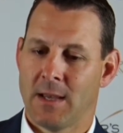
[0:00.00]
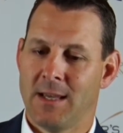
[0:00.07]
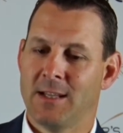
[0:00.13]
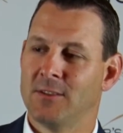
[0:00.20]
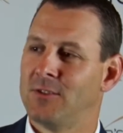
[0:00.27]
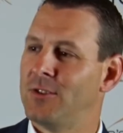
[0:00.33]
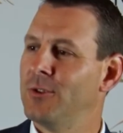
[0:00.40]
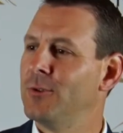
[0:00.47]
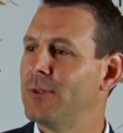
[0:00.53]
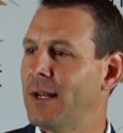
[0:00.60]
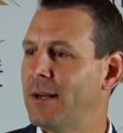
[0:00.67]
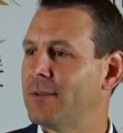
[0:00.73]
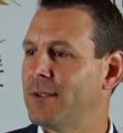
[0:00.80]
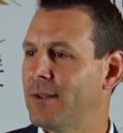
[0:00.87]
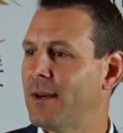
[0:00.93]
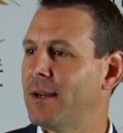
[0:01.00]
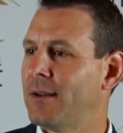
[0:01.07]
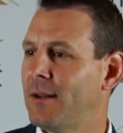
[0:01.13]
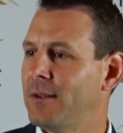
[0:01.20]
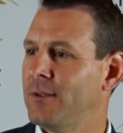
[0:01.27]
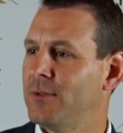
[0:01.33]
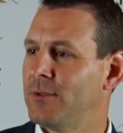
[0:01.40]
in tune out there,
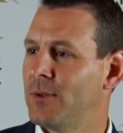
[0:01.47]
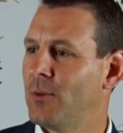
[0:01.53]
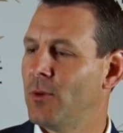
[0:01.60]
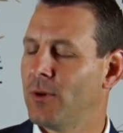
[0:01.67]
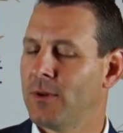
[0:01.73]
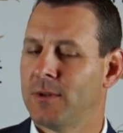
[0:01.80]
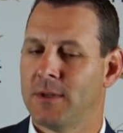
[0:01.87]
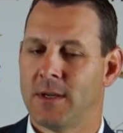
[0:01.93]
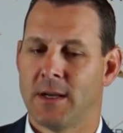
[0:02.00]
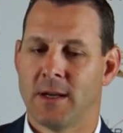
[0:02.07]
I'll use the word,